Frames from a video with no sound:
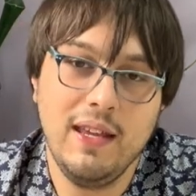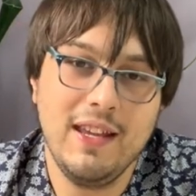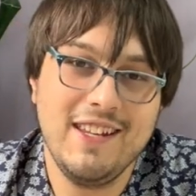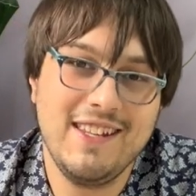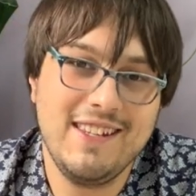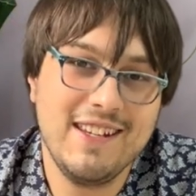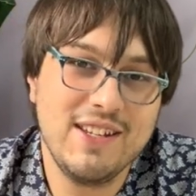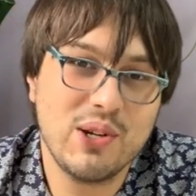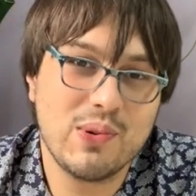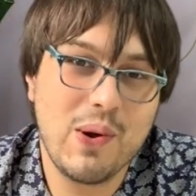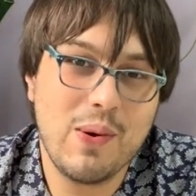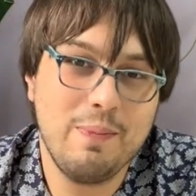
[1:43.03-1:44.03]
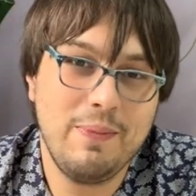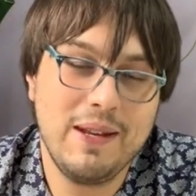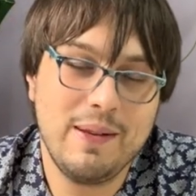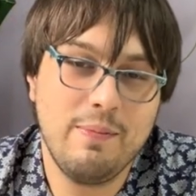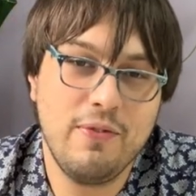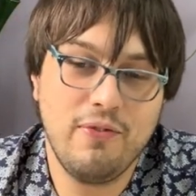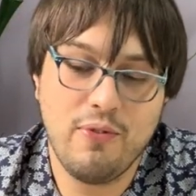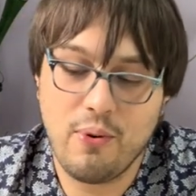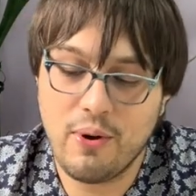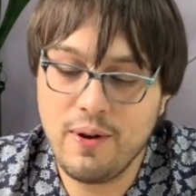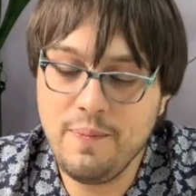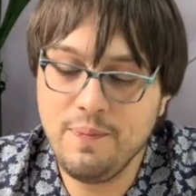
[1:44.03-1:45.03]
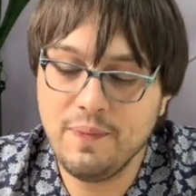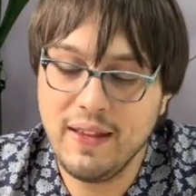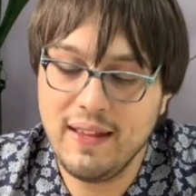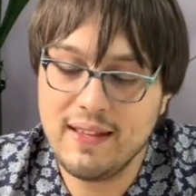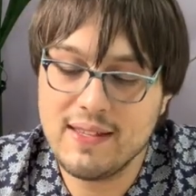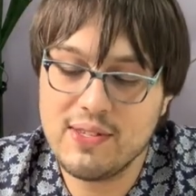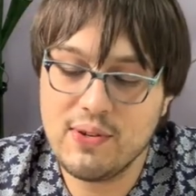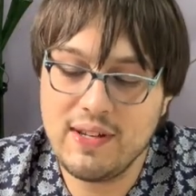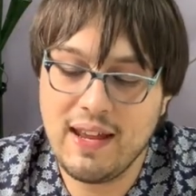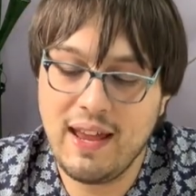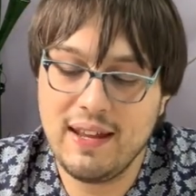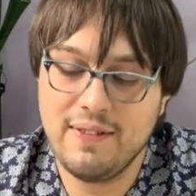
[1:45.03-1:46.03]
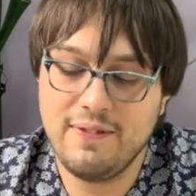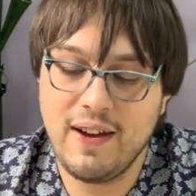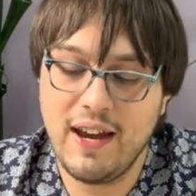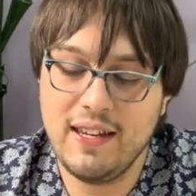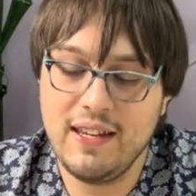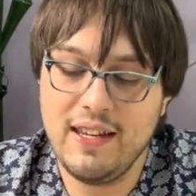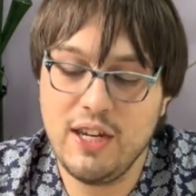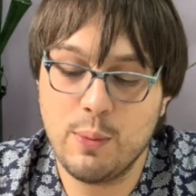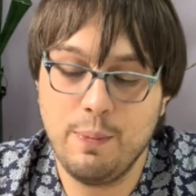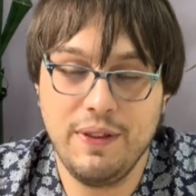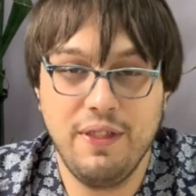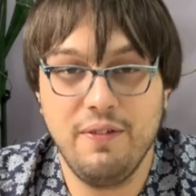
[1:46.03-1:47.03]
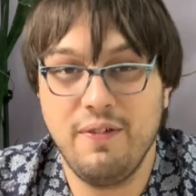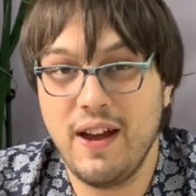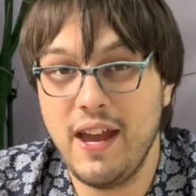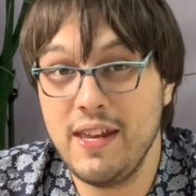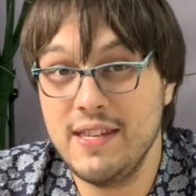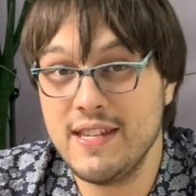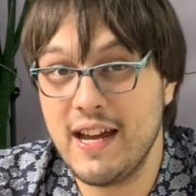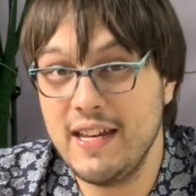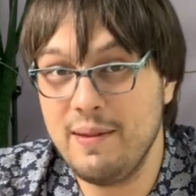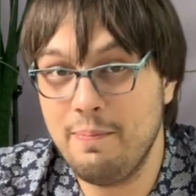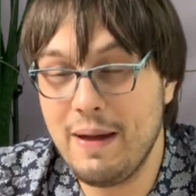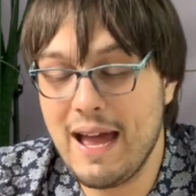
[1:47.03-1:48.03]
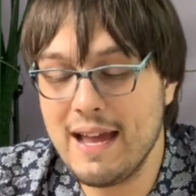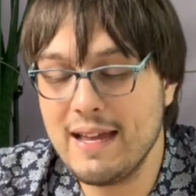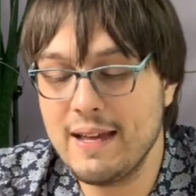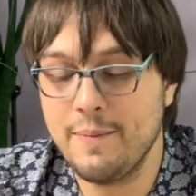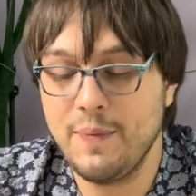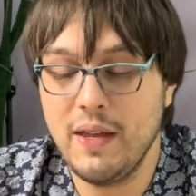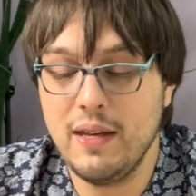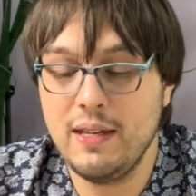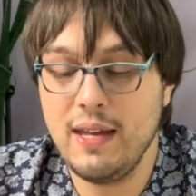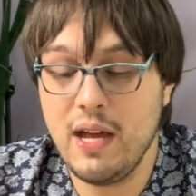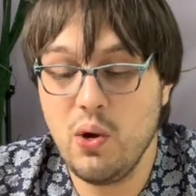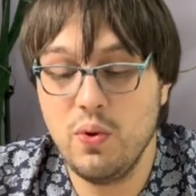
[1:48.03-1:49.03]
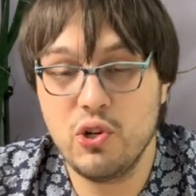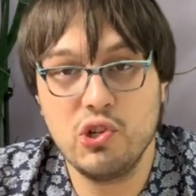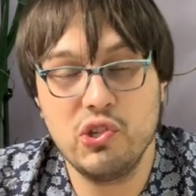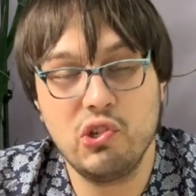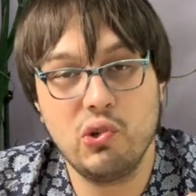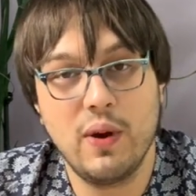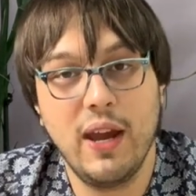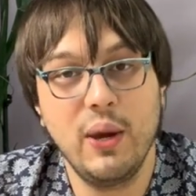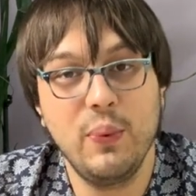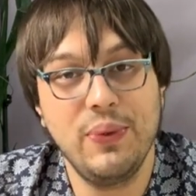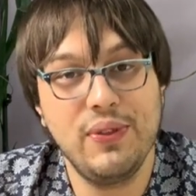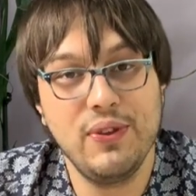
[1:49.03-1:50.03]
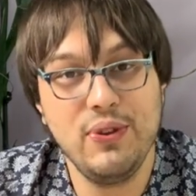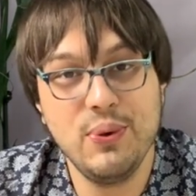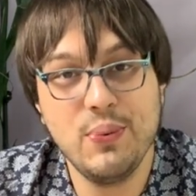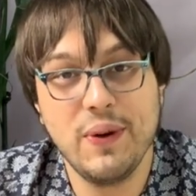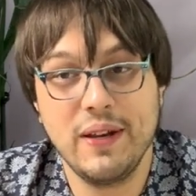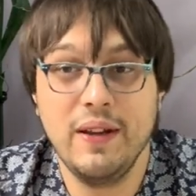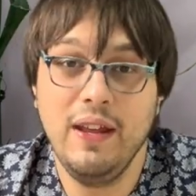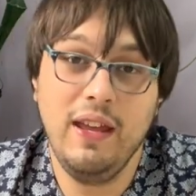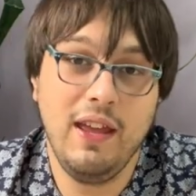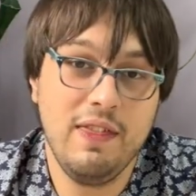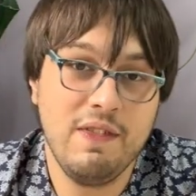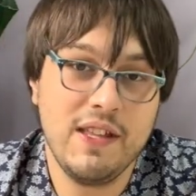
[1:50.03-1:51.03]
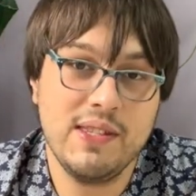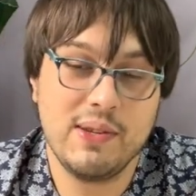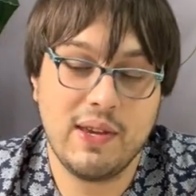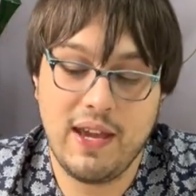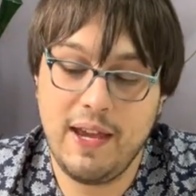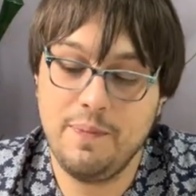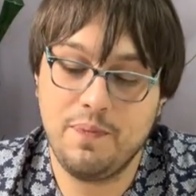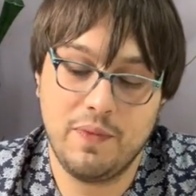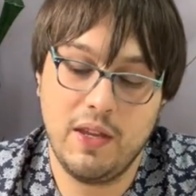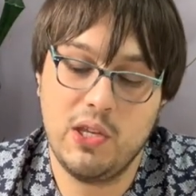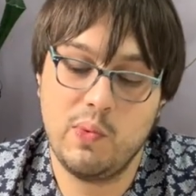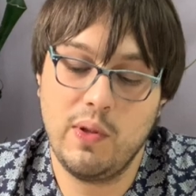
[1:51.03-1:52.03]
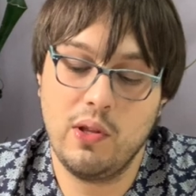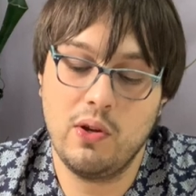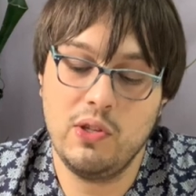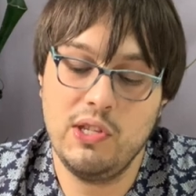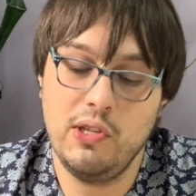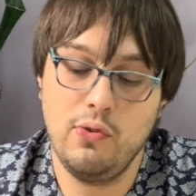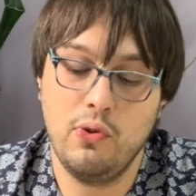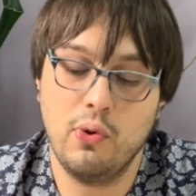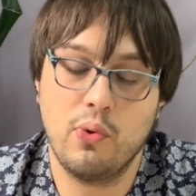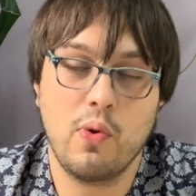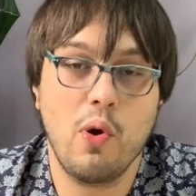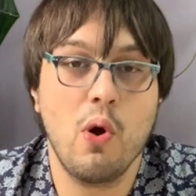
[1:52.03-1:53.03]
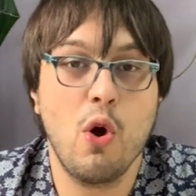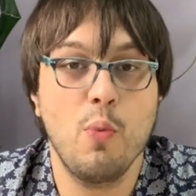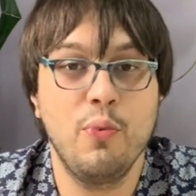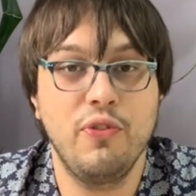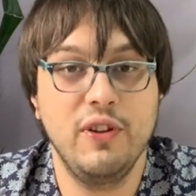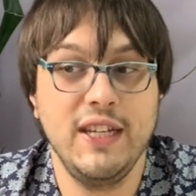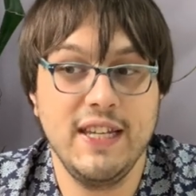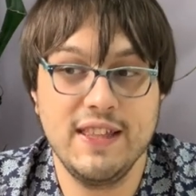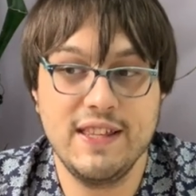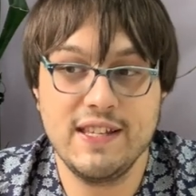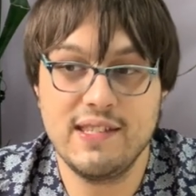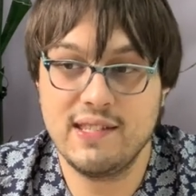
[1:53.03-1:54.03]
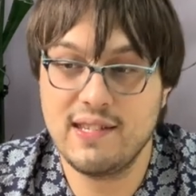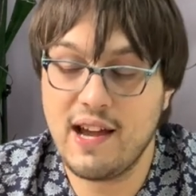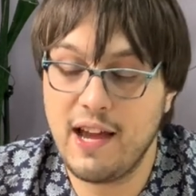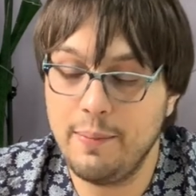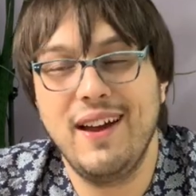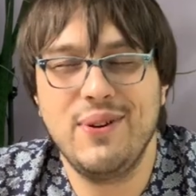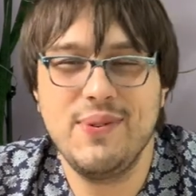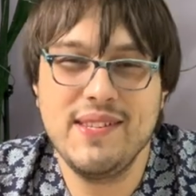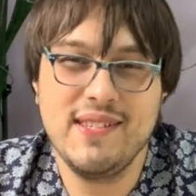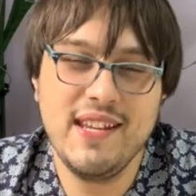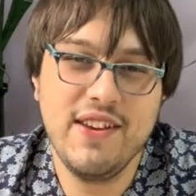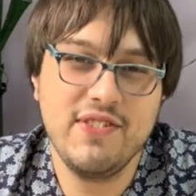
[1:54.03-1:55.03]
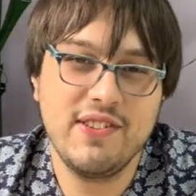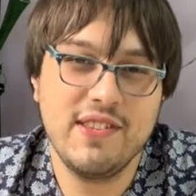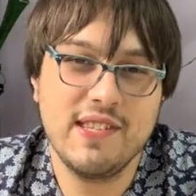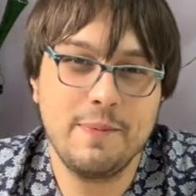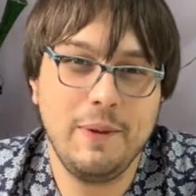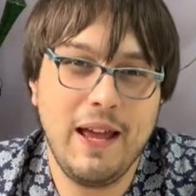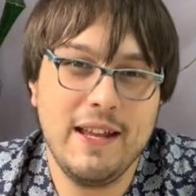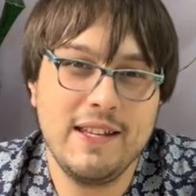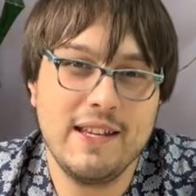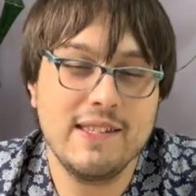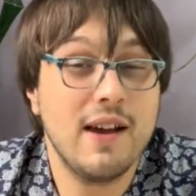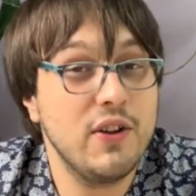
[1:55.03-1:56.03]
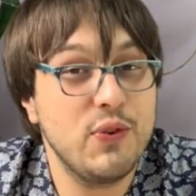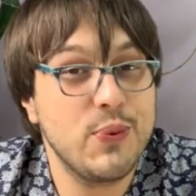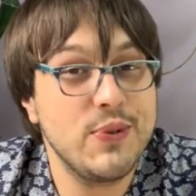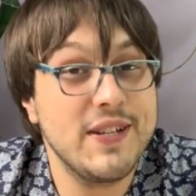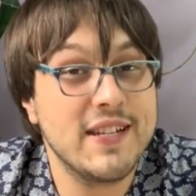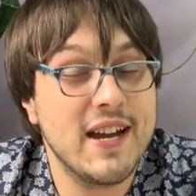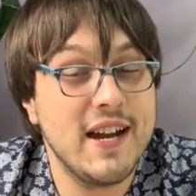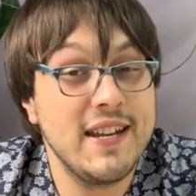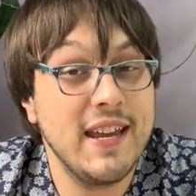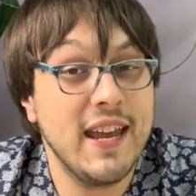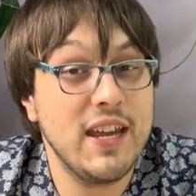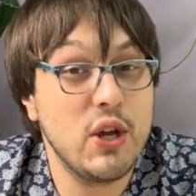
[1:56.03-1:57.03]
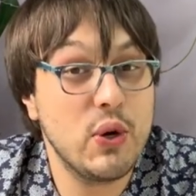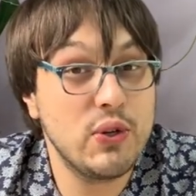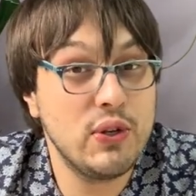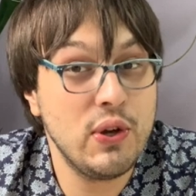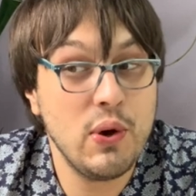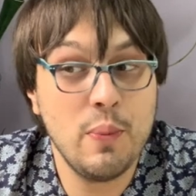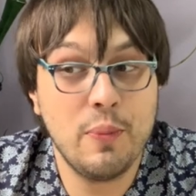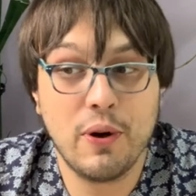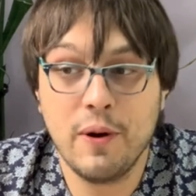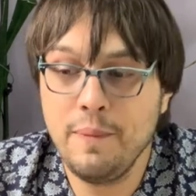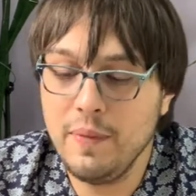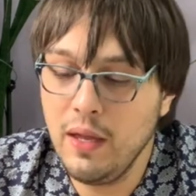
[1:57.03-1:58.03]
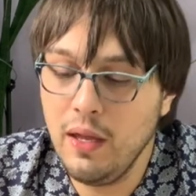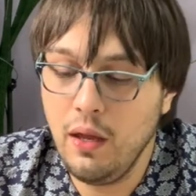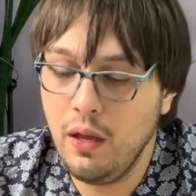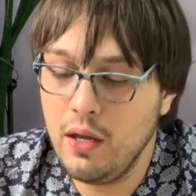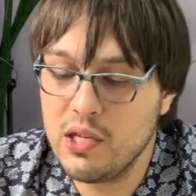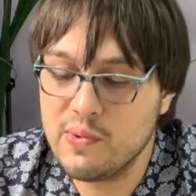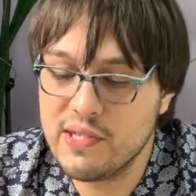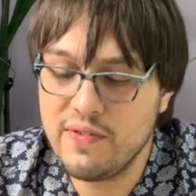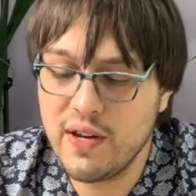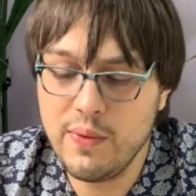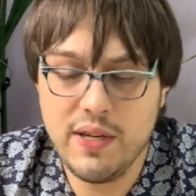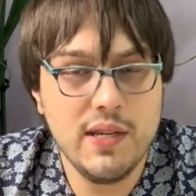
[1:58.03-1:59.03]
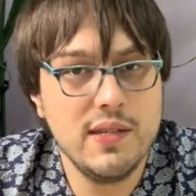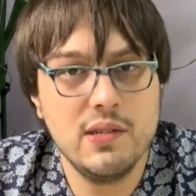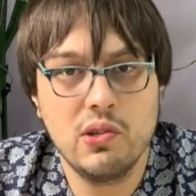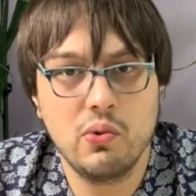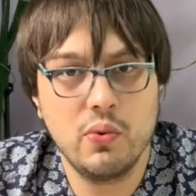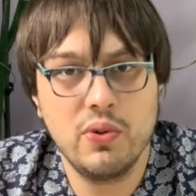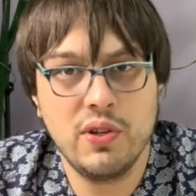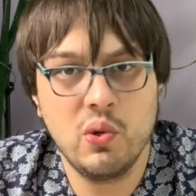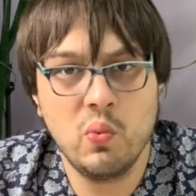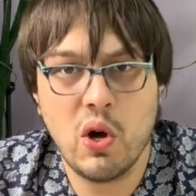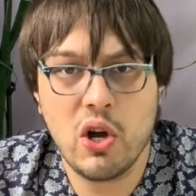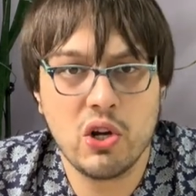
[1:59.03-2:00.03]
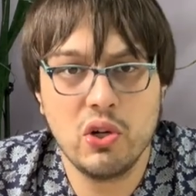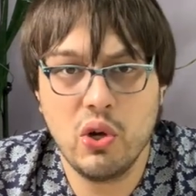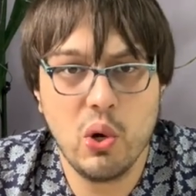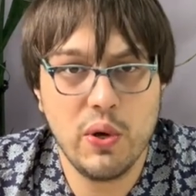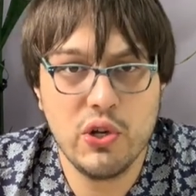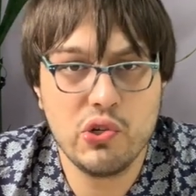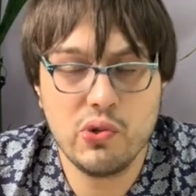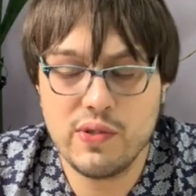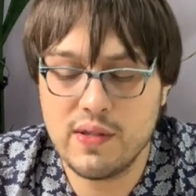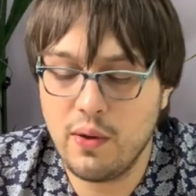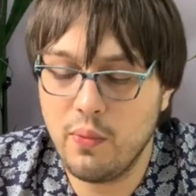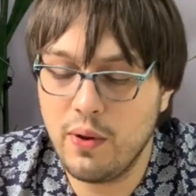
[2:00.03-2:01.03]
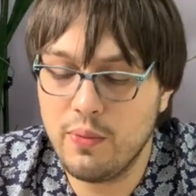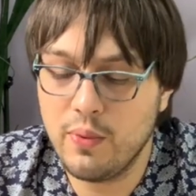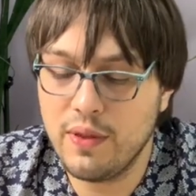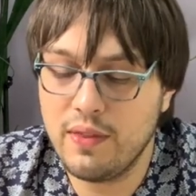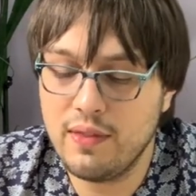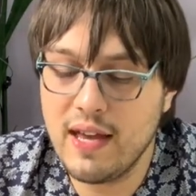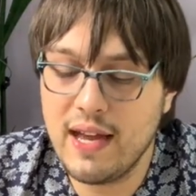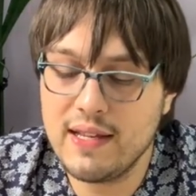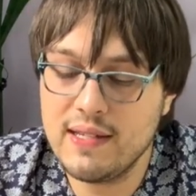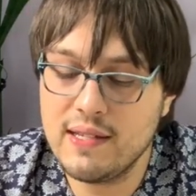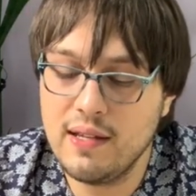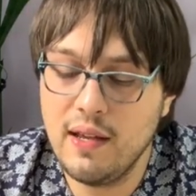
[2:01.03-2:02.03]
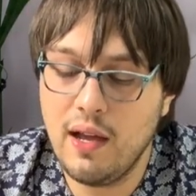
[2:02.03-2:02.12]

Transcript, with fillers: It did grow a bit before, so it had a vine here, but the vine died back. Now we're just trying with the new one, and that's okay. It will continue to grow, hopefully, this time. I received this plant as unrooted cutting in October. It was very easy to root in water, no issues with that.